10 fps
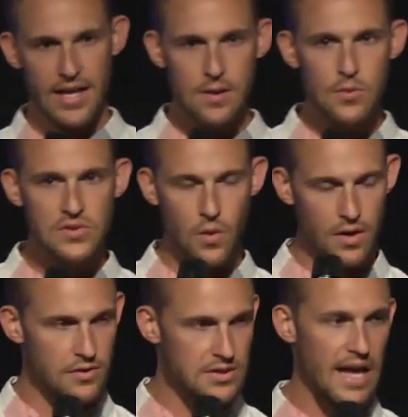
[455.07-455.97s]
he was
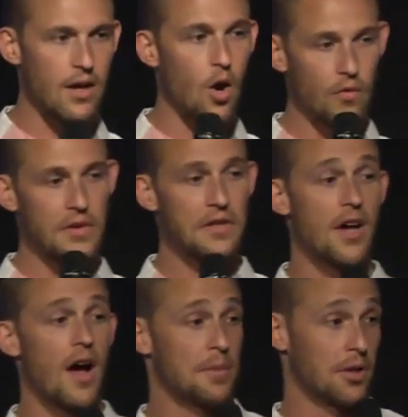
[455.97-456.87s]
one of those like over the
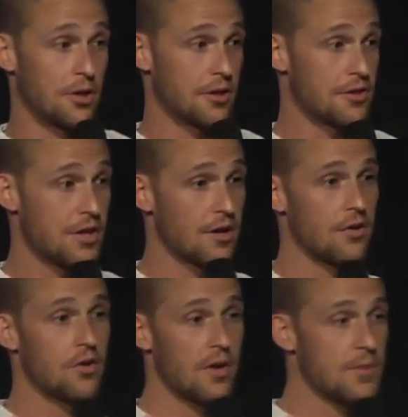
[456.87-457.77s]
top learners. Y'all
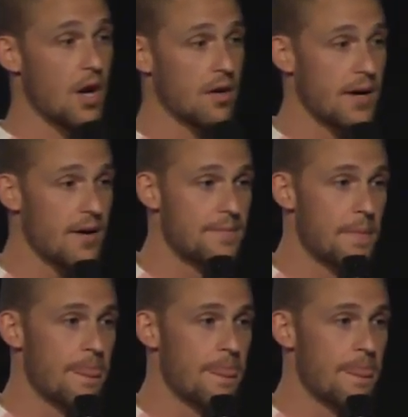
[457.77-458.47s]
know who I'm talking about?